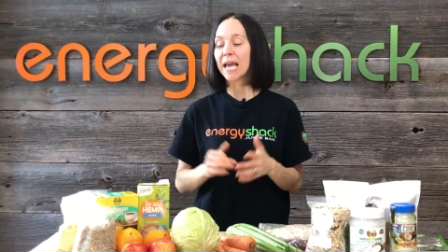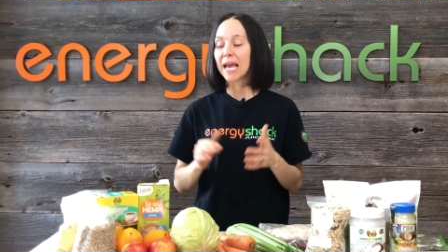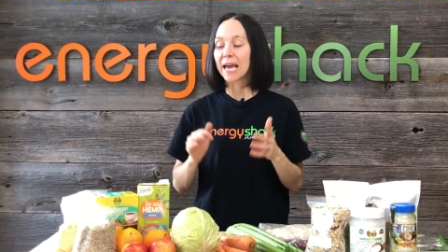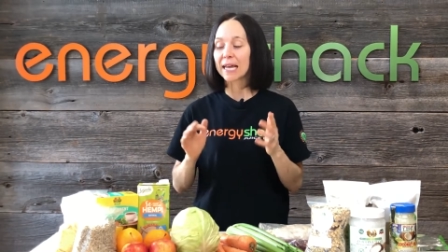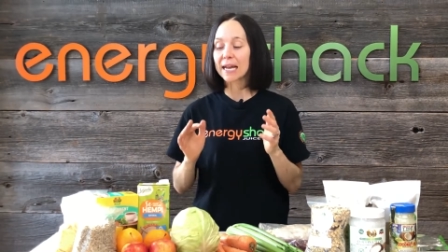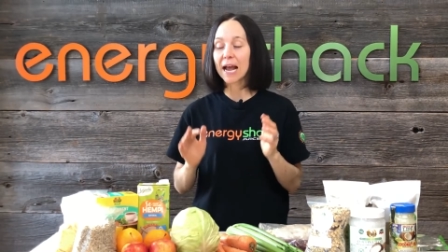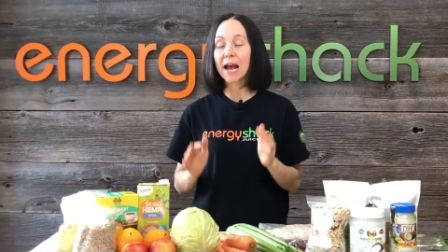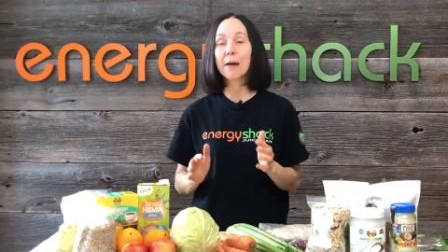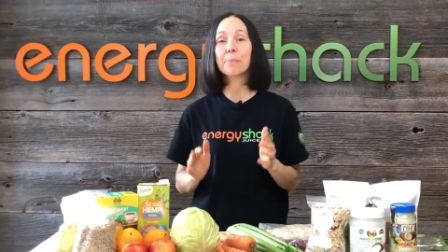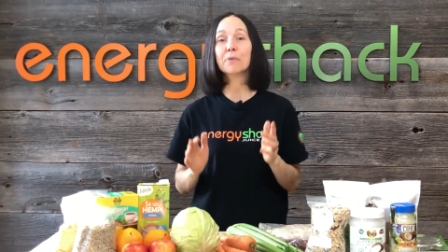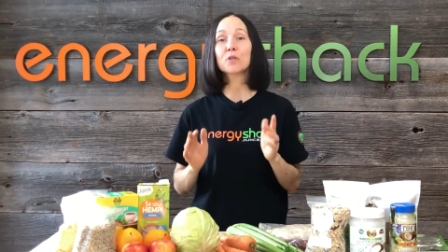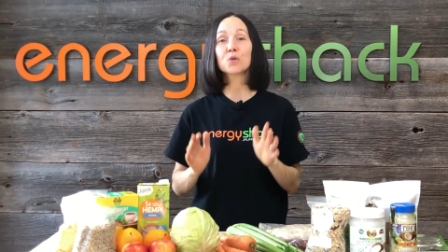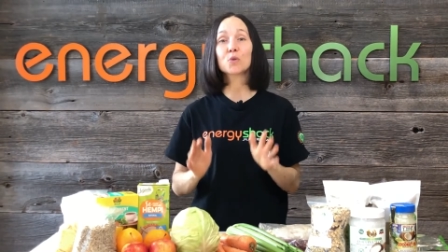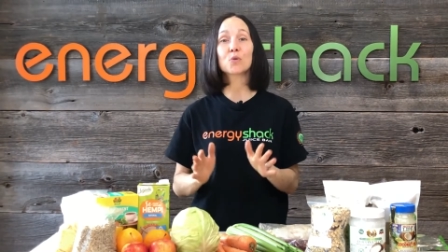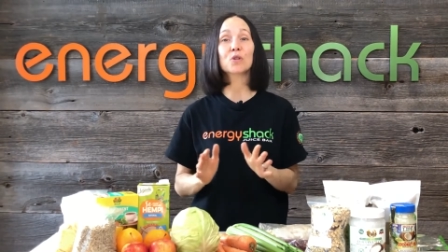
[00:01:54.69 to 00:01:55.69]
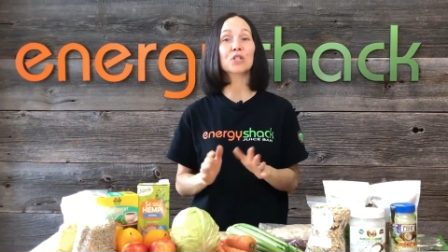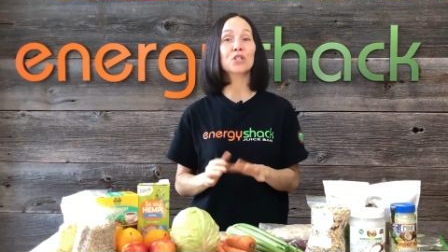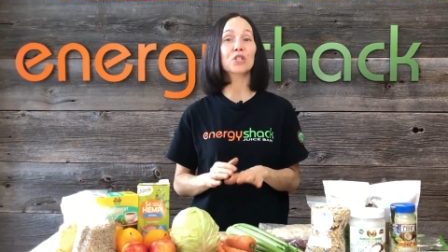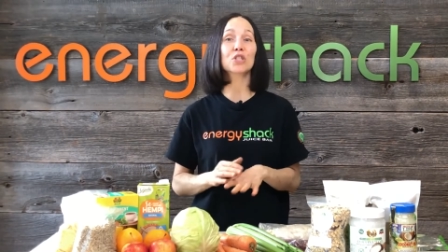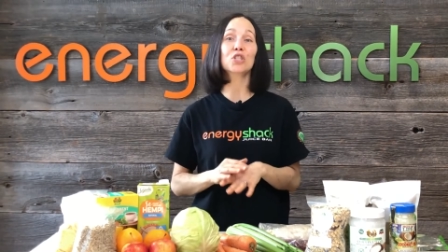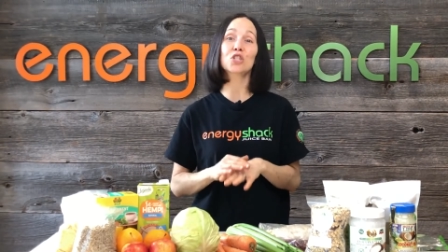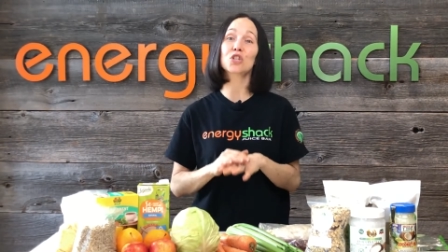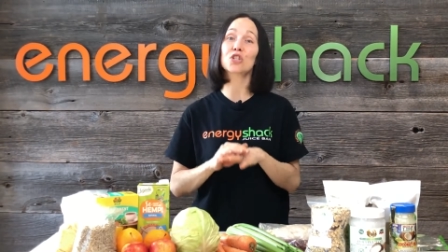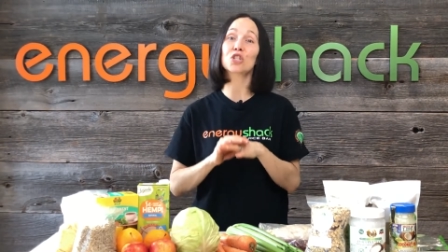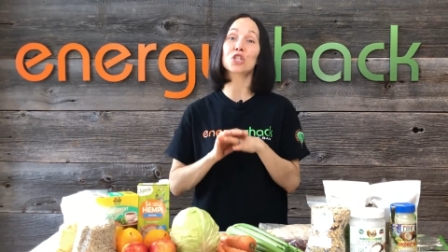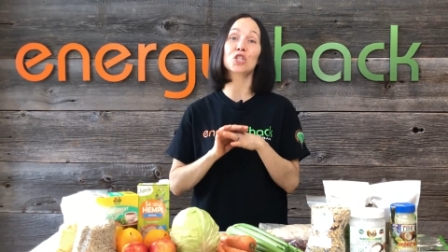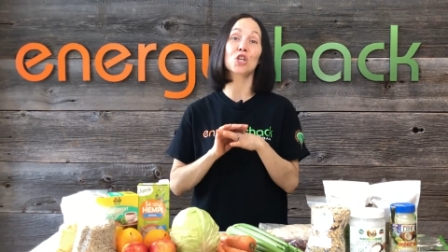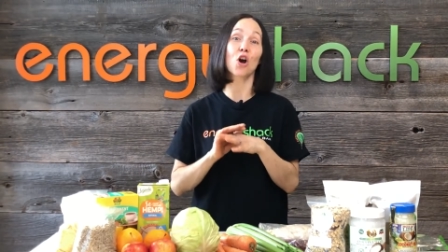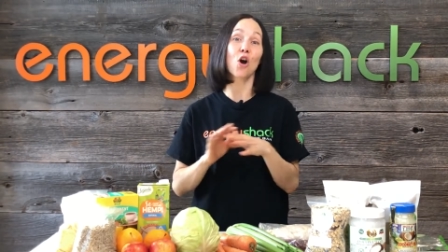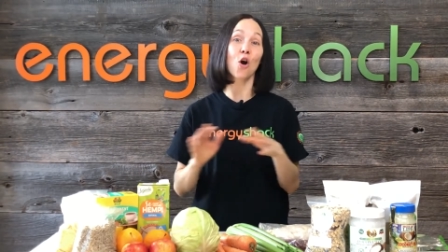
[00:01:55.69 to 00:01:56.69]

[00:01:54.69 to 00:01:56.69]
and apples, oranges should just